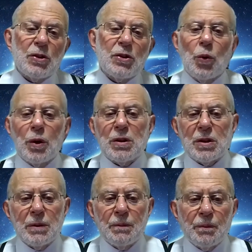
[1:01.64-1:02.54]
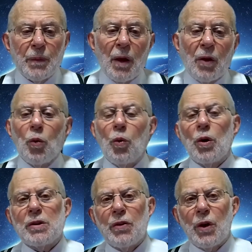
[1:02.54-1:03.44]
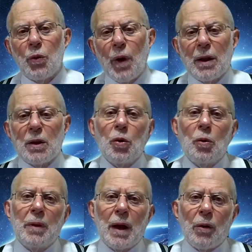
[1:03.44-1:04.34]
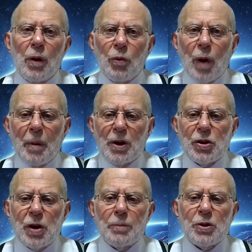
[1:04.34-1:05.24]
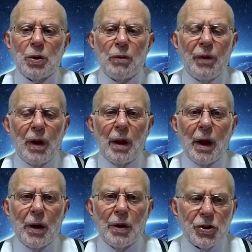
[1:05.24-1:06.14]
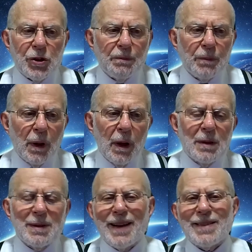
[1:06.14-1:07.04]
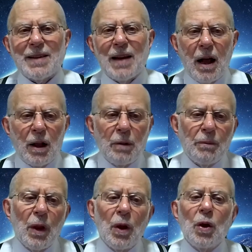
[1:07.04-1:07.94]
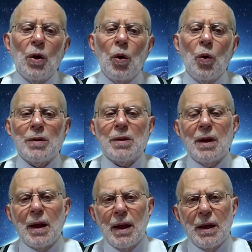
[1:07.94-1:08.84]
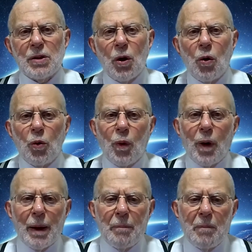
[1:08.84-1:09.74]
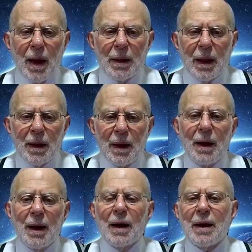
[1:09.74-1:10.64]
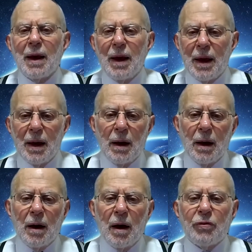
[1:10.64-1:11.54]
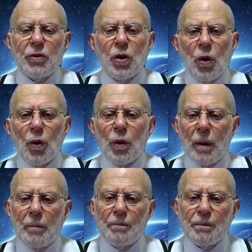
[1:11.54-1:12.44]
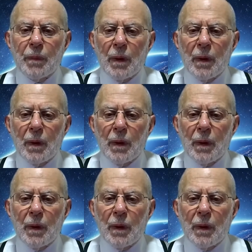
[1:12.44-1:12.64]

a source the words of the great luminary Rabbi Shamshon Ophel Hirsch, Zatzal, who was in his own way a melech, a king of Torah.